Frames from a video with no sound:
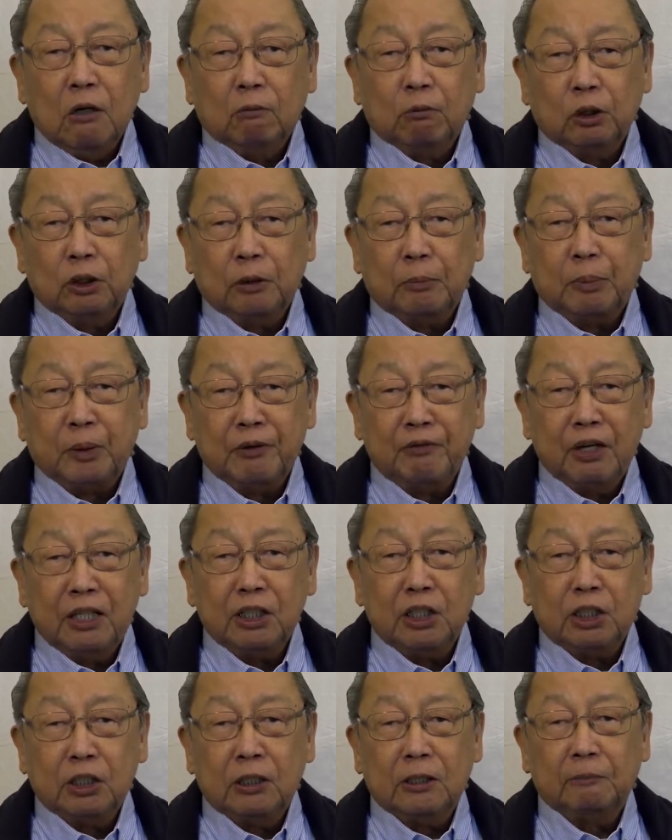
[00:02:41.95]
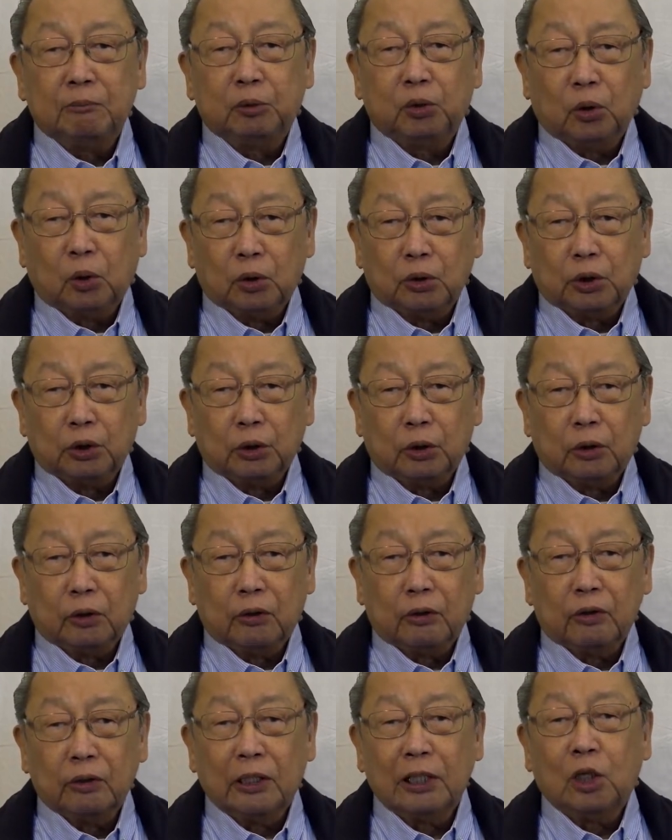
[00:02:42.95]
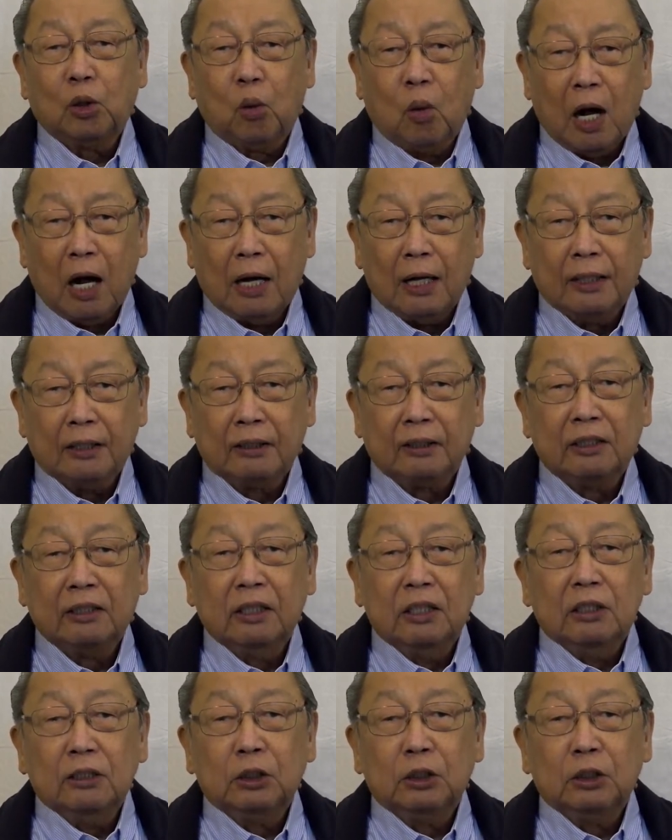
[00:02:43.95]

for the Prevention of Torture require